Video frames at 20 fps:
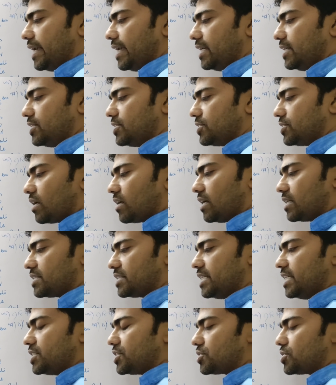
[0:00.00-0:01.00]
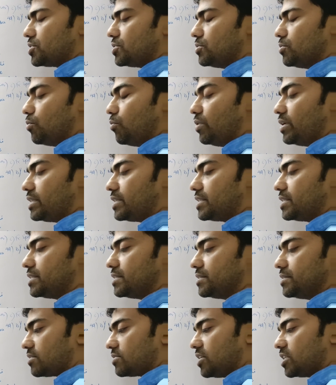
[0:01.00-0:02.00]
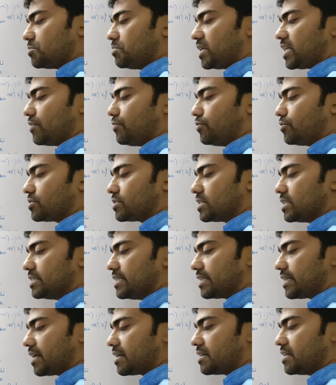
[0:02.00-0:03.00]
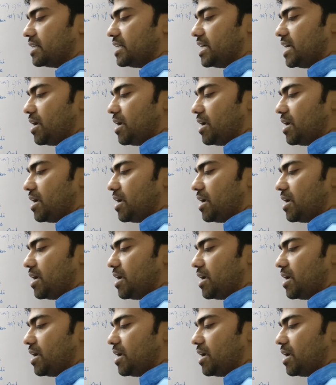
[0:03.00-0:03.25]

is consist with such metaphors that are